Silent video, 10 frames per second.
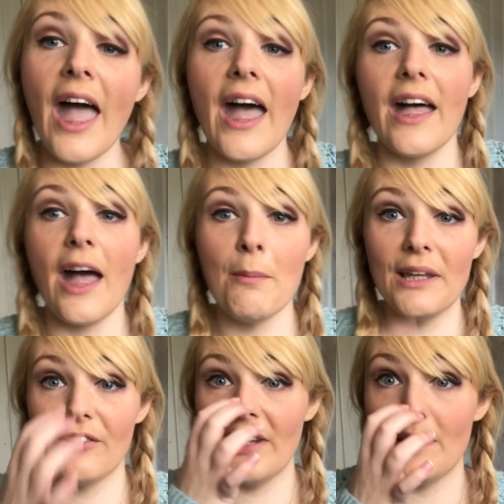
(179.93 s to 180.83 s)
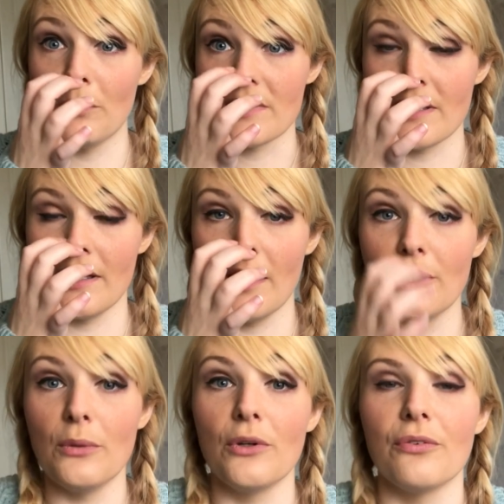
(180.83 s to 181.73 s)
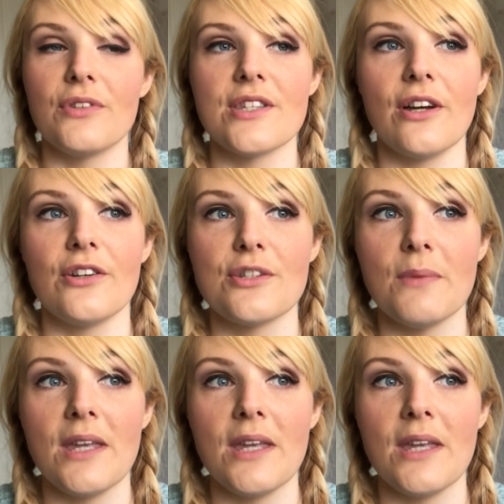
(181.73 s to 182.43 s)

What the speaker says: Emily Green was a new enough designer to me.